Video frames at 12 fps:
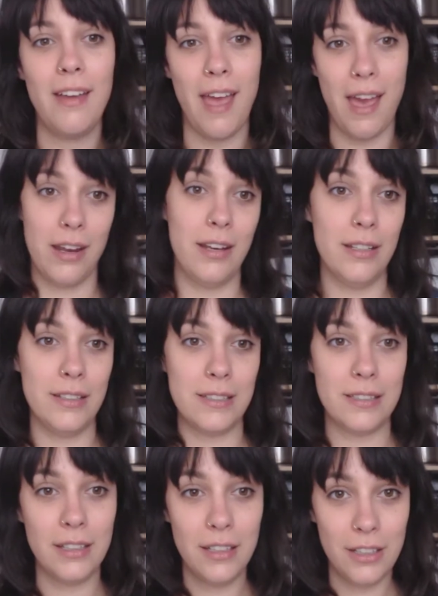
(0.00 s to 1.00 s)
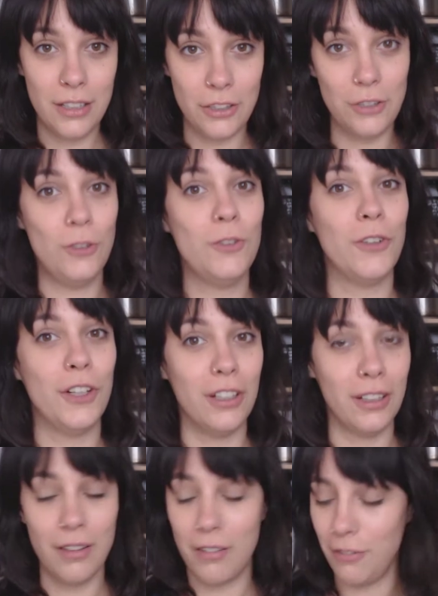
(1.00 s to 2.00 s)
and it is
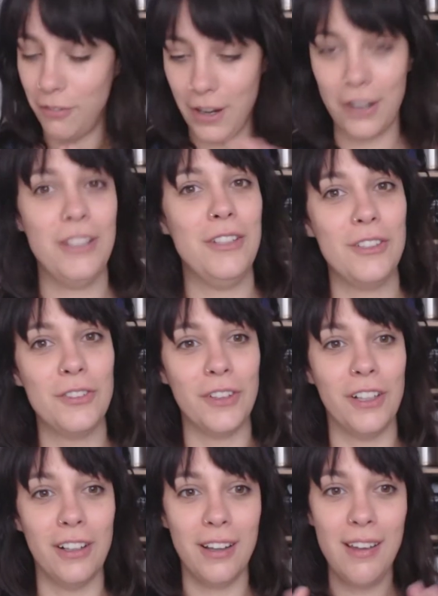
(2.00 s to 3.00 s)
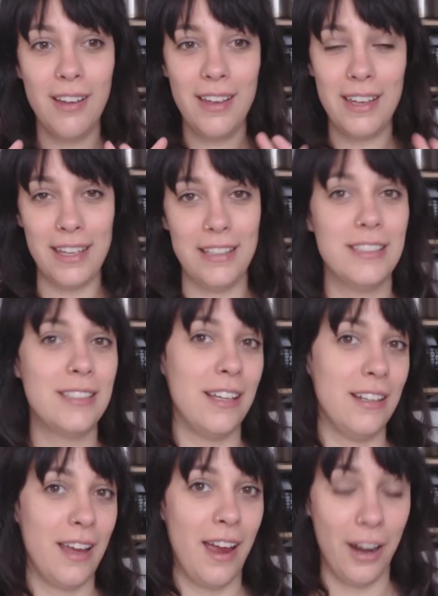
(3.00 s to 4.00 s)
useful, very useful in
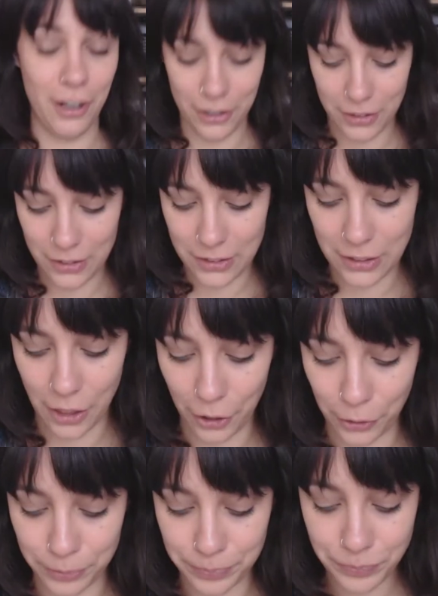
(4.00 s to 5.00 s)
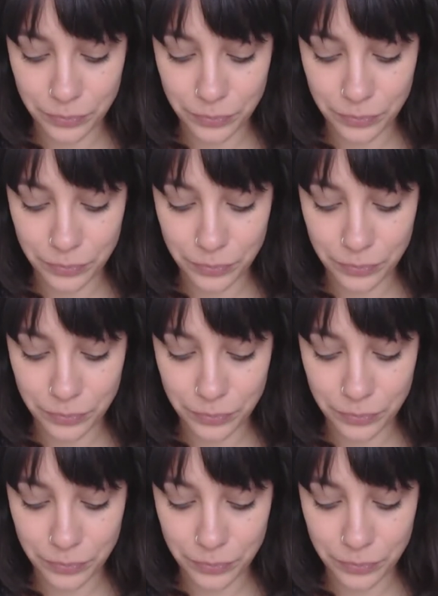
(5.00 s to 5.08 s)
skincare. So